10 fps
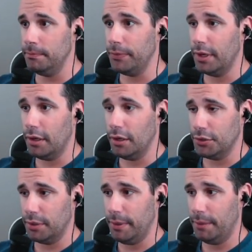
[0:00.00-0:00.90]
I'll
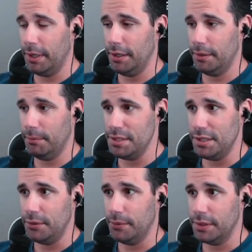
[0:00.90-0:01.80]
talk about my
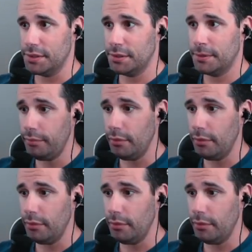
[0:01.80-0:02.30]
sequence.